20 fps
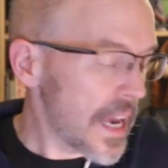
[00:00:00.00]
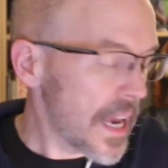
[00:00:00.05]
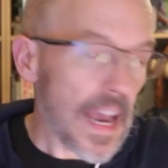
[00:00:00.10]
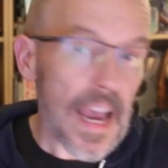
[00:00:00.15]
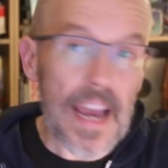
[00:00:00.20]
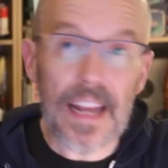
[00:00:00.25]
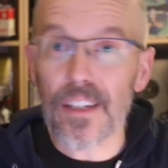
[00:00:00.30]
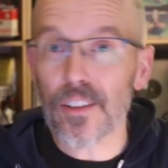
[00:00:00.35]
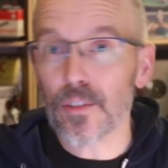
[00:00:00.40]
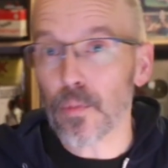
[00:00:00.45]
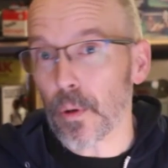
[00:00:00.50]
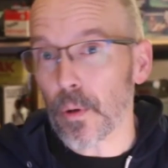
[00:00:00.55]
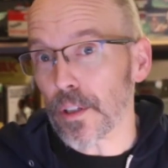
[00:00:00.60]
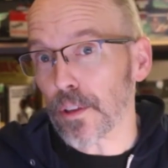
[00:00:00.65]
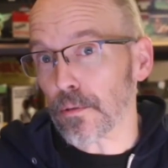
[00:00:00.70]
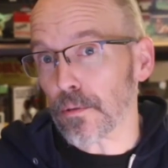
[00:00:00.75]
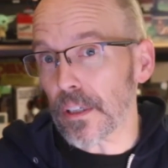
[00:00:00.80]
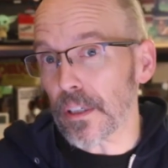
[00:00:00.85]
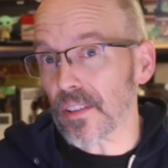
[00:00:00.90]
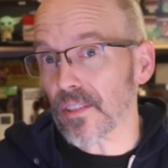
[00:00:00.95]
and it's one of the
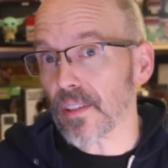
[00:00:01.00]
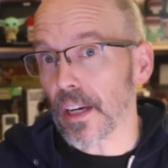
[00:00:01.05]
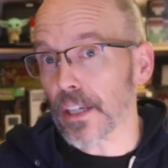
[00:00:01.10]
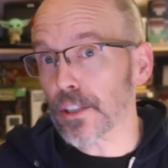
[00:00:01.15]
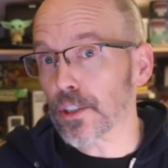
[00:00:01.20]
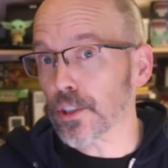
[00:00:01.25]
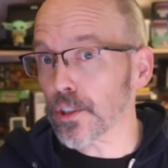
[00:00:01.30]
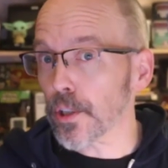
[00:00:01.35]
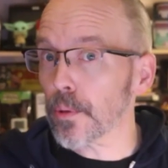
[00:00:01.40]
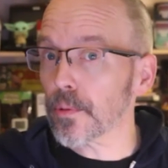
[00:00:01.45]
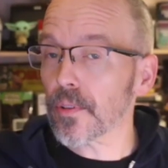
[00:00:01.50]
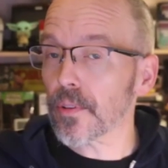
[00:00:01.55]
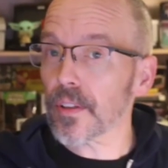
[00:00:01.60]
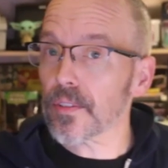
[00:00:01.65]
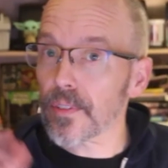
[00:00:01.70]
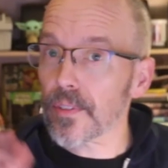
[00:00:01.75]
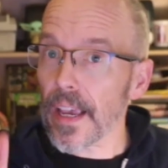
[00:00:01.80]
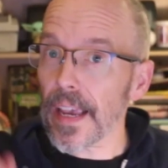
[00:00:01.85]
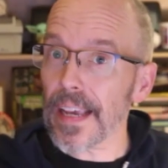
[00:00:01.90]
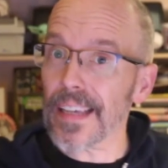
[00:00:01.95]
reasons I chose this
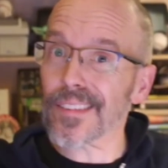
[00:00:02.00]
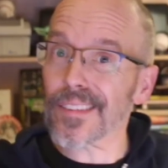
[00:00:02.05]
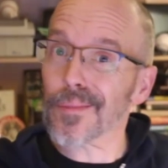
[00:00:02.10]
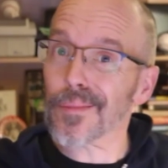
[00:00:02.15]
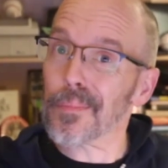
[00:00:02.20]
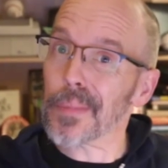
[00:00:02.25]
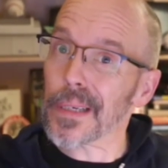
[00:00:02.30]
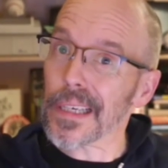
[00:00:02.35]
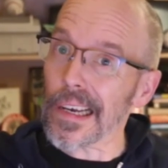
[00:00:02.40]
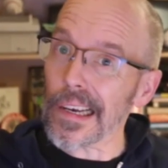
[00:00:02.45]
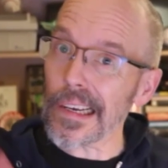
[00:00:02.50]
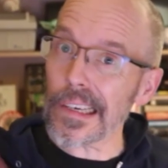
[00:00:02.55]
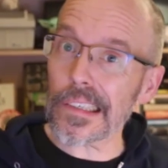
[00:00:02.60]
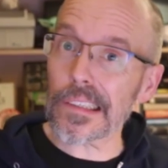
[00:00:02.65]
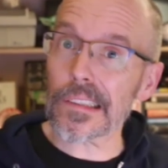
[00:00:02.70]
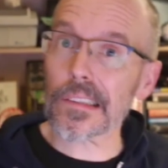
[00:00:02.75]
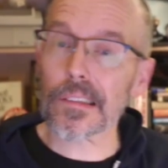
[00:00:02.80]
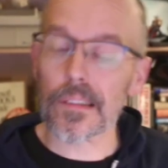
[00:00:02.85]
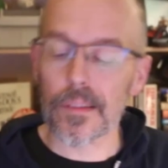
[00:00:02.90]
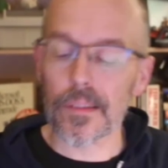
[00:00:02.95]
case
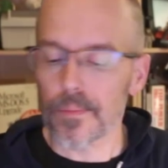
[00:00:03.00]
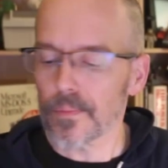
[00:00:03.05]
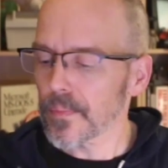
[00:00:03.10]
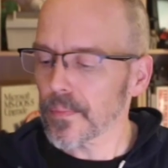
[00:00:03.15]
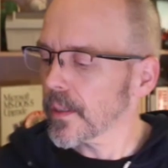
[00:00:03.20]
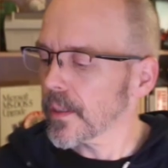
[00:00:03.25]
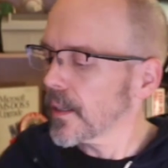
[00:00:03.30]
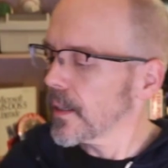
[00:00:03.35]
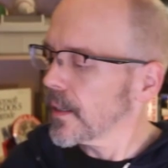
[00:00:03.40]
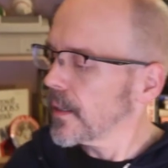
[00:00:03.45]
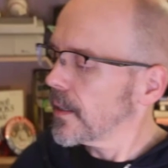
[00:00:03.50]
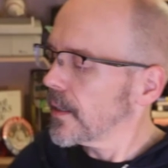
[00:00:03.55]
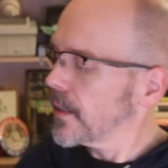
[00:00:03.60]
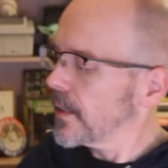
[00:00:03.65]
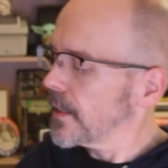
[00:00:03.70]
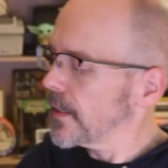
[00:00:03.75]
because it